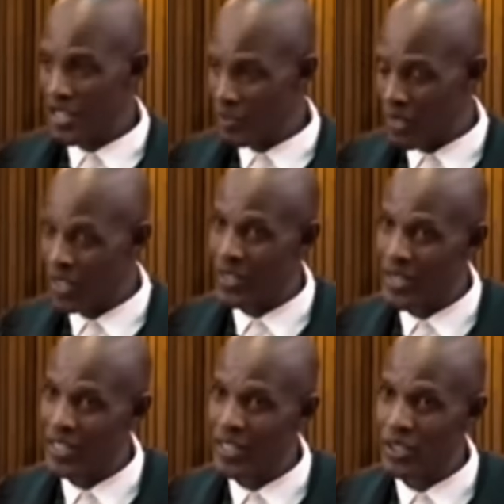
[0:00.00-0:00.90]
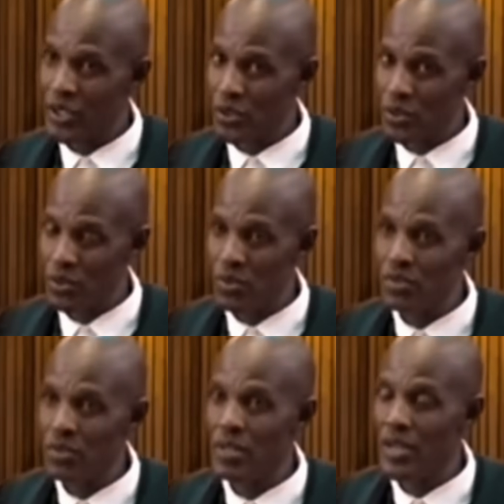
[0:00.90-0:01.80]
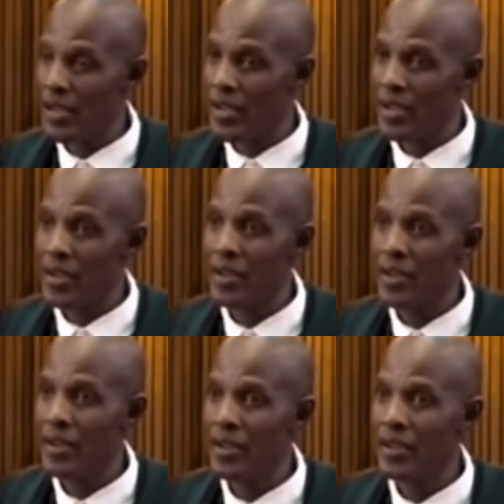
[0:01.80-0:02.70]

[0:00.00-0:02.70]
Statement relating to a